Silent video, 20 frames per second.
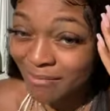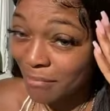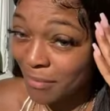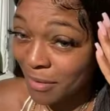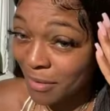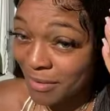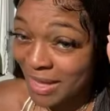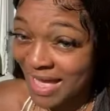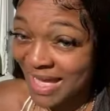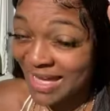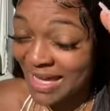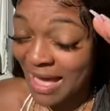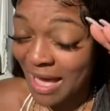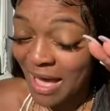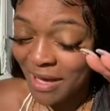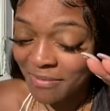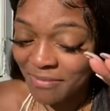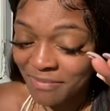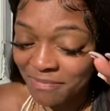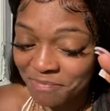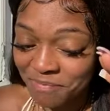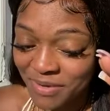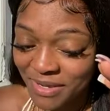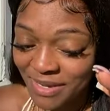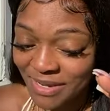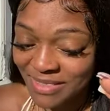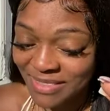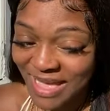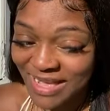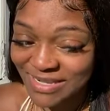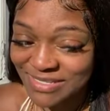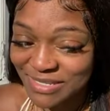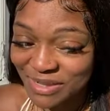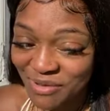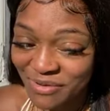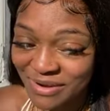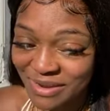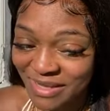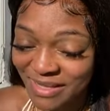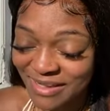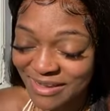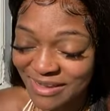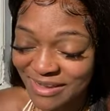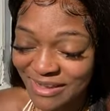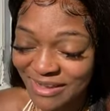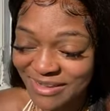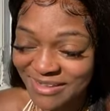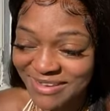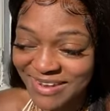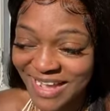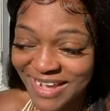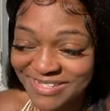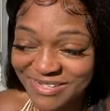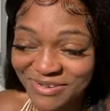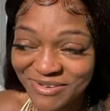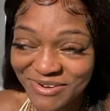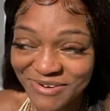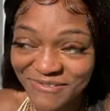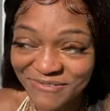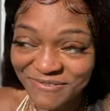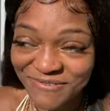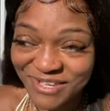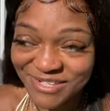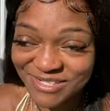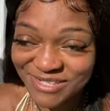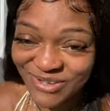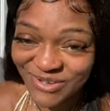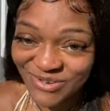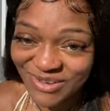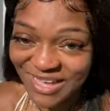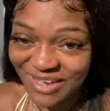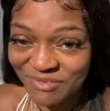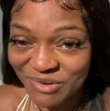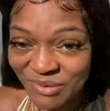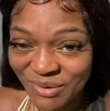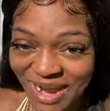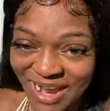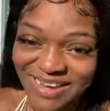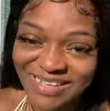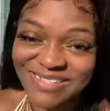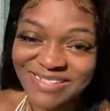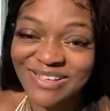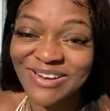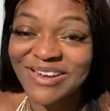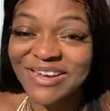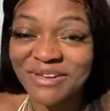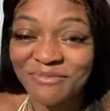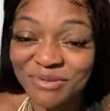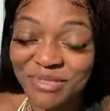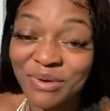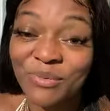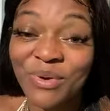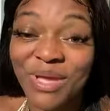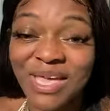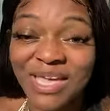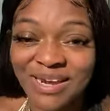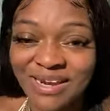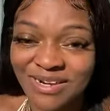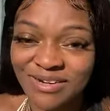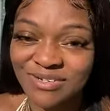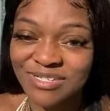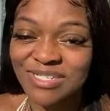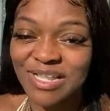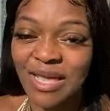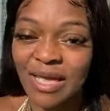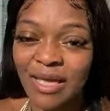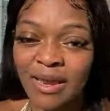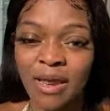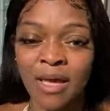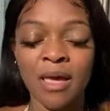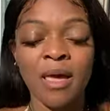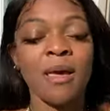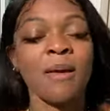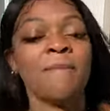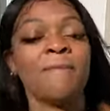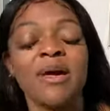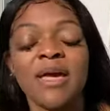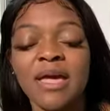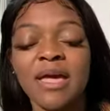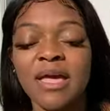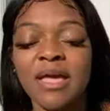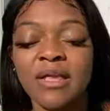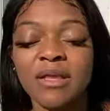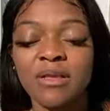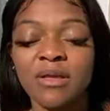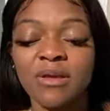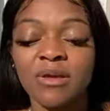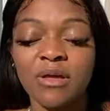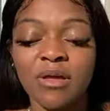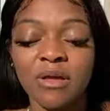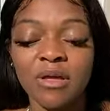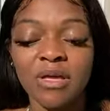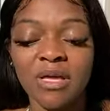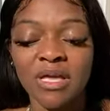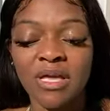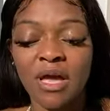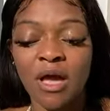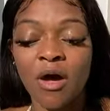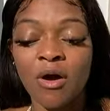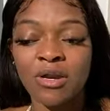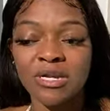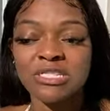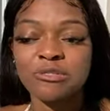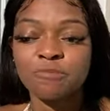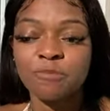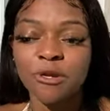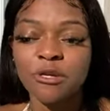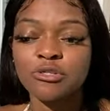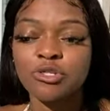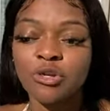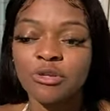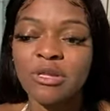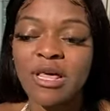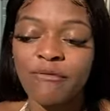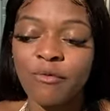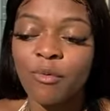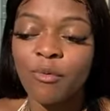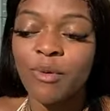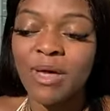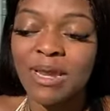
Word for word: Okay, I put that's on a physical level, right? That's on a level that we can understand. But on a spiritual level, what